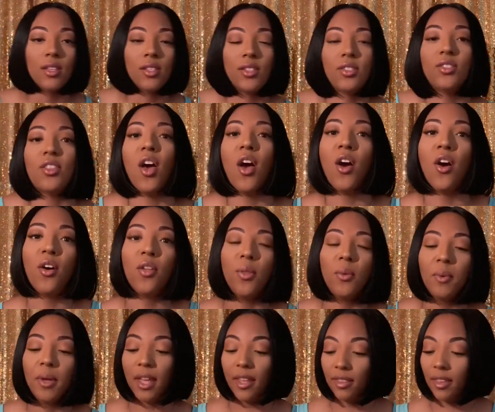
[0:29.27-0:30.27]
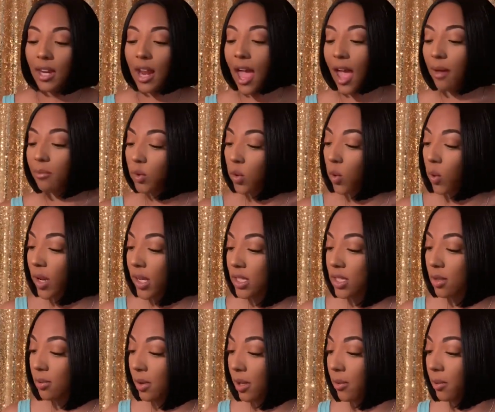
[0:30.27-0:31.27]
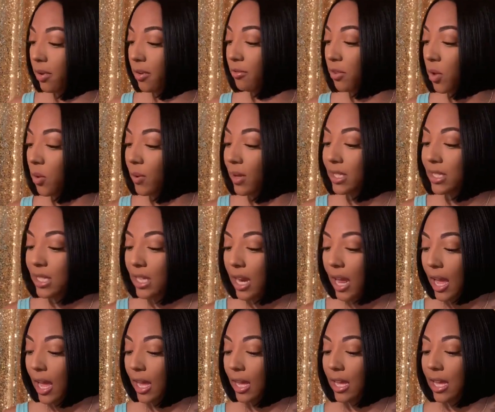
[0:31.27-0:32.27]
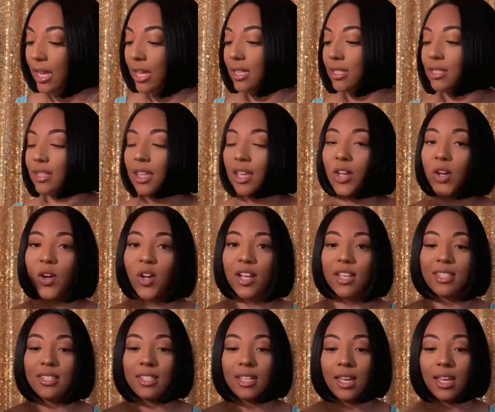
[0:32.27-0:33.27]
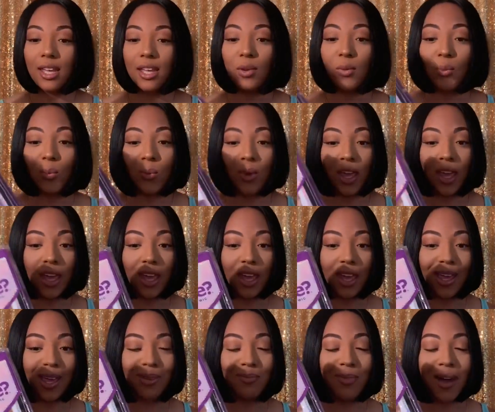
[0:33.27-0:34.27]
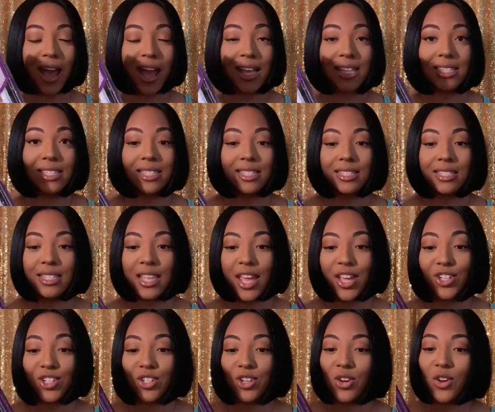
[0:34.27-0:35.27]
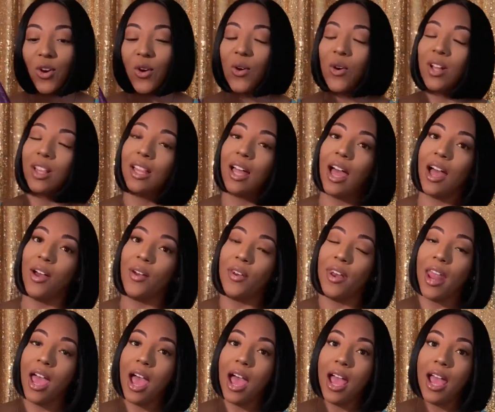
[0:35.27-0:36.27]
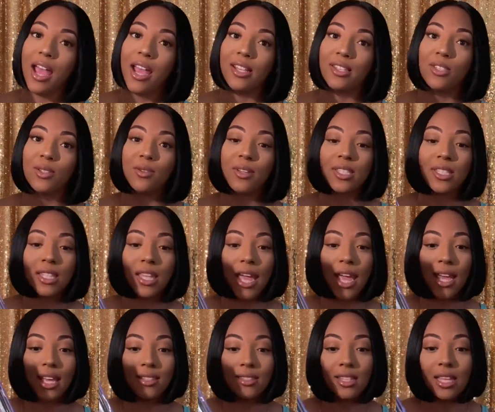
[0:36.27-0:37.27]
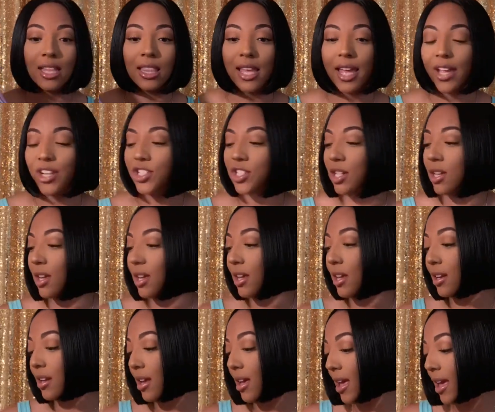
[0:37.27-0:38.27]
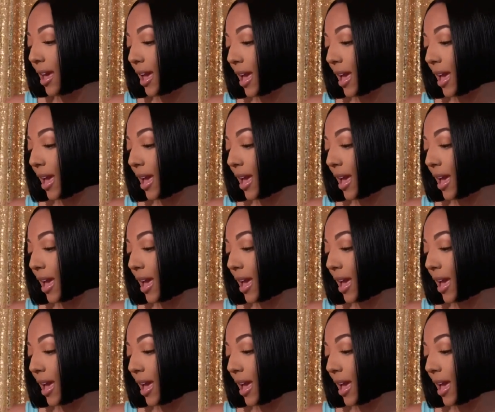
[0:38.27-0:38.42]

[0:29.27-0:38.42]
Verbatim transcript: So the wig that I'm going to be reviewing today is the Chrissy Wig by Sensationnel Cloud 9 Swiss Lace Collection,